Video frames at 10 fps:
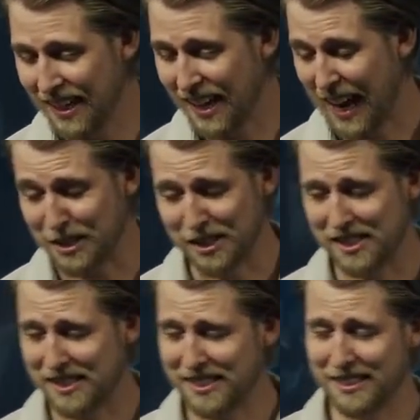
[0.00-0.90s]
I
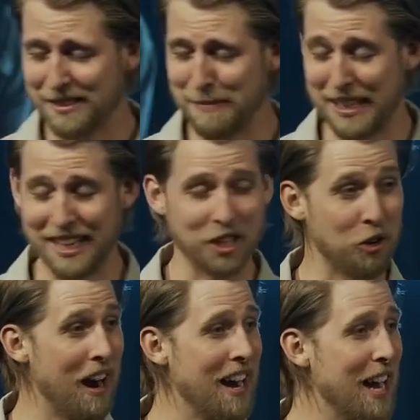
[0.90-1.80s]
just began to
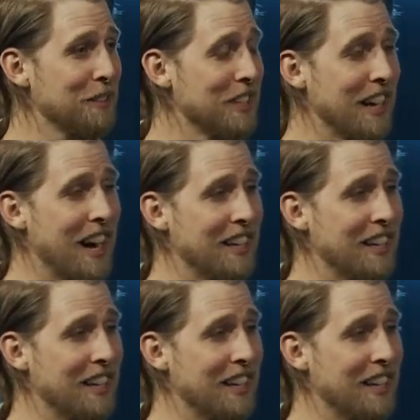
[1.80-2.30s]
cry out to God